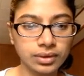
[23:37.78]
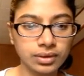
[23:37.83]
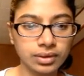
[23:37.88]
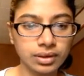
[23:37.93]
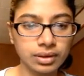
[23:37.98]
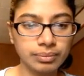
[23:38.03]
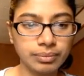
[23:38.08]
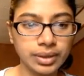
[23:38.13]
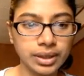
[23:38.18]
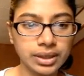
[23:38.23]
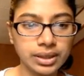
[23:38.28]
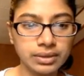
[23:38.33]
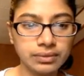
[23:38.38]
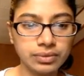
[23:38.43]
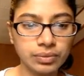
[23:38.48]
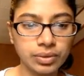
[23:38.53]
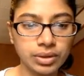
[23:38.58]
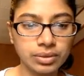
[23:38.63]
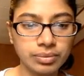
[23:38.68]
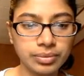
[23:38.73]
I might even
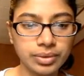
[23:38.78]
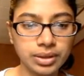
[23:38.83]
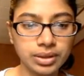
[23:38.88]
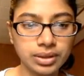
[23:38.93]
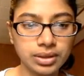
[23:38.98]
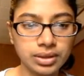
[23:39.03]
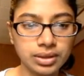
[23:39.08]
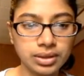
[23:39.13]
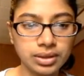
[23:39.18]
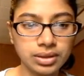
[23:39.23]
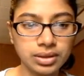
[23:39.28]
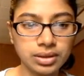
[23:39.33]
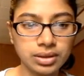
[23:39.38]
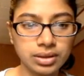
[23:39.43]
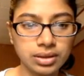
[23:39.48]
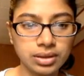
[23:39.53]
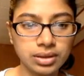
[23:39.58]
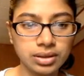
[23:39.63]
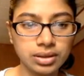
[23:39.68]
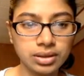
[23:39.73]
want to make it,
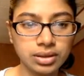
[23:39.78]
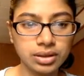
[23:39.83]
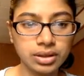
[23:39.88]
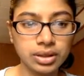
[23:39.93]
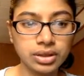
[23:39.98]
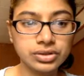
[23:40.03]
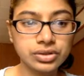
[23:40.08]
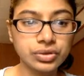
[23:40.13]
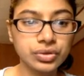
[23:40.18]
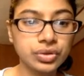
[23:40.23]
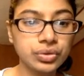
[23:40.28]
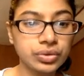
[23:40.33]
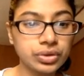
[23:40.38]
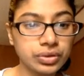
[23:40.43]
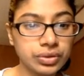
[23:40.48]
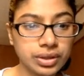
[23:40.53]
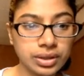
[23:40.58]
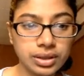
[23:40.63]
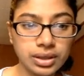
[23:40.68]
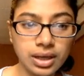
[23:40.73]
so you
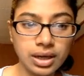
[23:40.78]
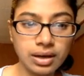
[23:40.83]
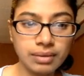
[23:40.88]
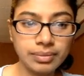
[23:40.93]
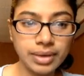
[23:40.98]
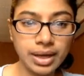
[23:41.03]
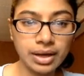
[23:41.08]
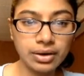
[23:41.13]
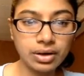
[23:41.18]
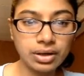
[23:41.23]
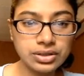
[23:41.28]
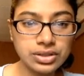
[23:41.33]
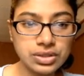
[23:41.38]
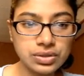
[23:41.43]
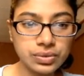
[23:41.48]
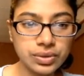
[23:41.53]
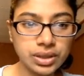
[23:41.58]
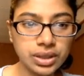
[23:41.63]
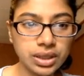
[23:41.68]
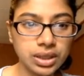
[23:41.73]
can add on to
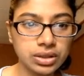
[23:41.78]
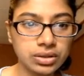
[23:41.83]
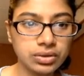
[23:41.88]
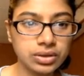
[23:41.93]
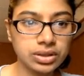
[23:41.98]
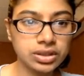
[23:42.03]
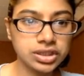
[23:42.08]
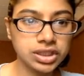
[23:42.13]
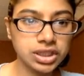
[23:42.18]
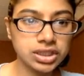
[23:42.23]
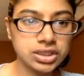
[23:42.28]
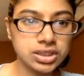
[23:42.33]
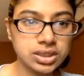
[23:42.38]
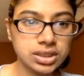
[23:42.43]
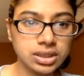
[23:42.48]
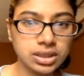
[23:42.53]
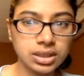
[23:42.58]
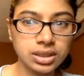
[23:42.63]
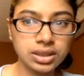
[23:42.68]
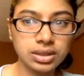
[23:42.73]
it. You can change
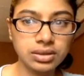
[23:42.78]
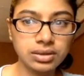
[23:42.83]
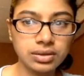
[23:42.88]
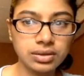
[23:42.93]
the